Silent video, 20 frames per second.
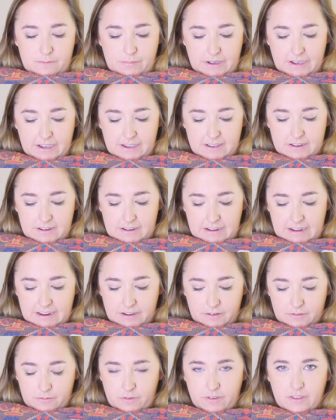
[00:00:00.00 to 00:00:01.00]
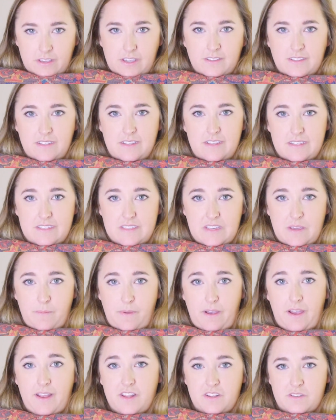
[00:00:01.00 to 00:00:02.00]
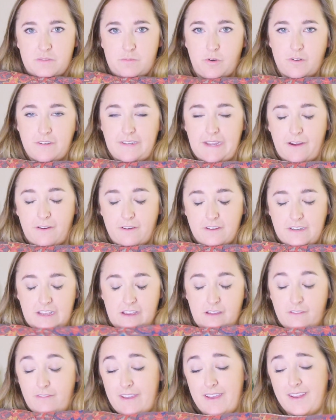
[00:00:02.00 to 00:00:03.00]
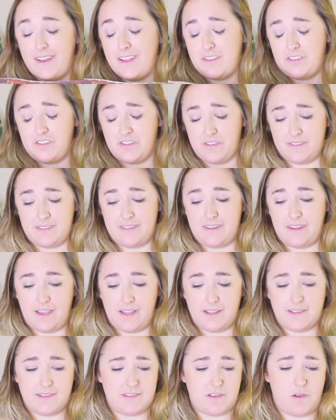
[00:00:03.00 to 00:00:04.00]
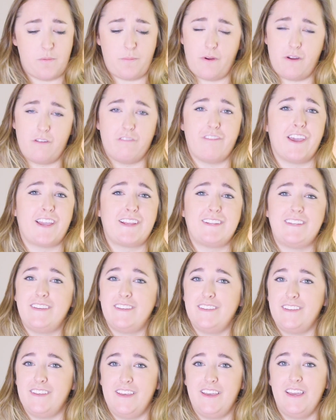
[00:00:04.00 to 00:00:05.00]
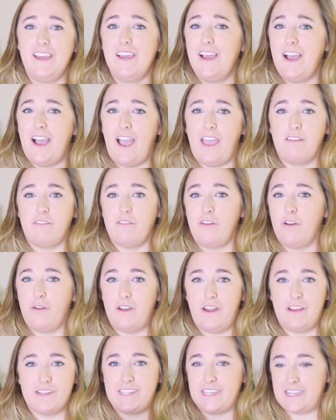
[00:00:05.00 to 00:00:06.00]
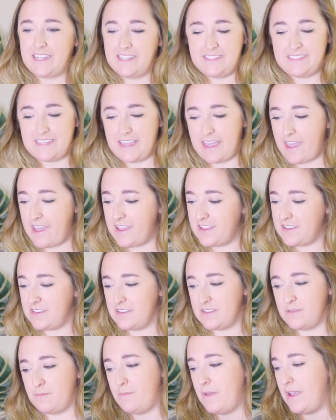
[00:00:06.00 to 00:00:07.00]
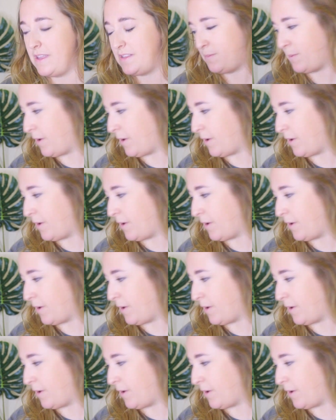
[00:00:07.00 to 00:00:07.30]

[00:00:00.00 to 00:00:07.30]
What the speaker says: but I don't really use it to sleep on. It's more decorative, and it's just, it's so perfect. I don't know what else I can say. It's just, it's